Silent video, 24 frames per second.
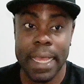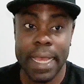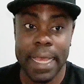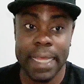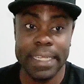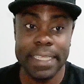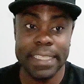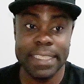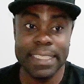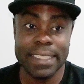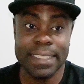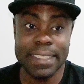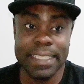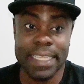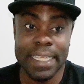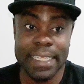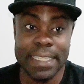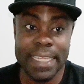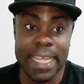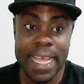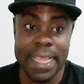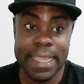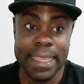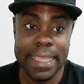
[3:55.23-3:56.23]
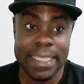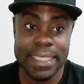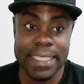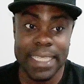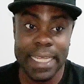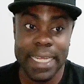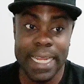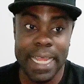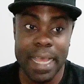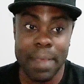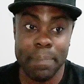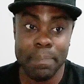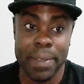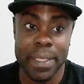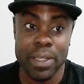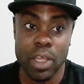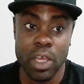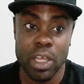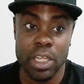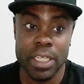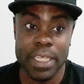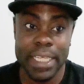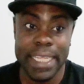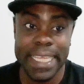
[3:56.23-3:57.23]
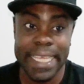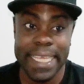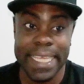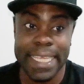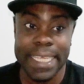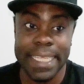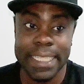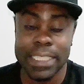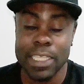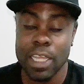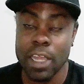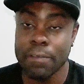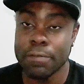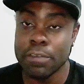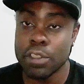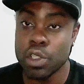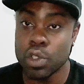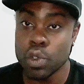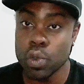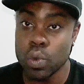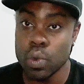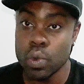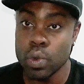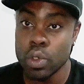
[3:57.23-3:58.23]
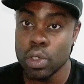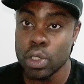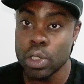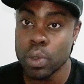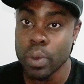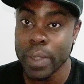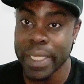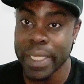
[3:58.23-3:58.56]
And it is said that this had happened on the 8th of June